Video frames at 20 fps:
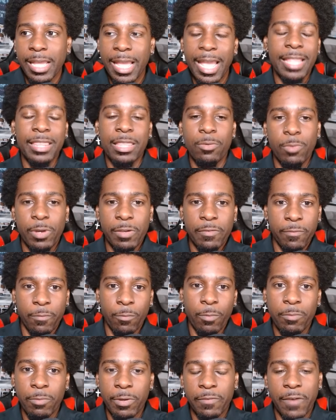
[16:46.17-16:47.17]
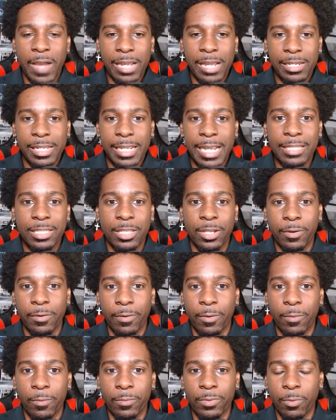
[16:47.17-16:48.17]
And then when we finally got the
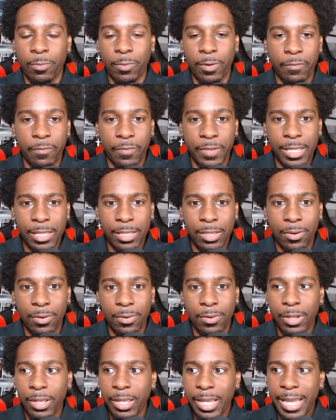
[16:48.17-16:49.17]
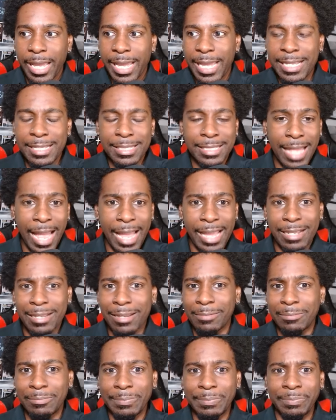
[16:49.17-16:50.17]
reveal, he's like
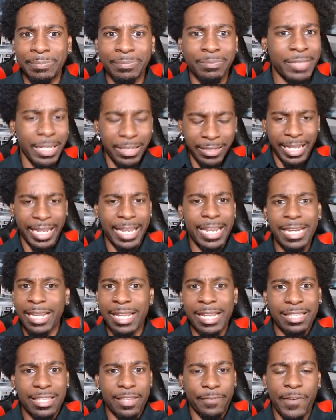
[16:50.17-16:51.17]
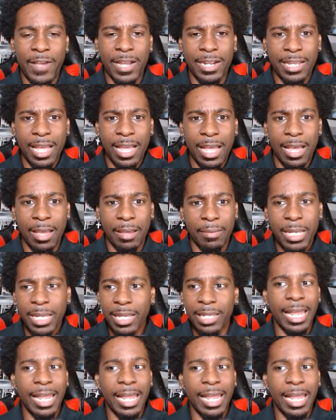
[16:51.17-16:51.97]
eating it the fuck up.